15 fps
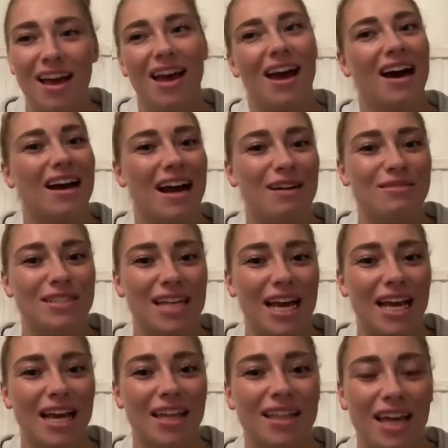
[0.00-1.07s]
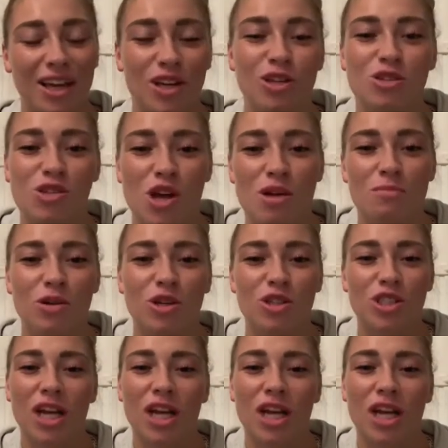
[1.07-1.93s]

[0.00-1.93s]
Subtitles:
And I was like, thank you so much.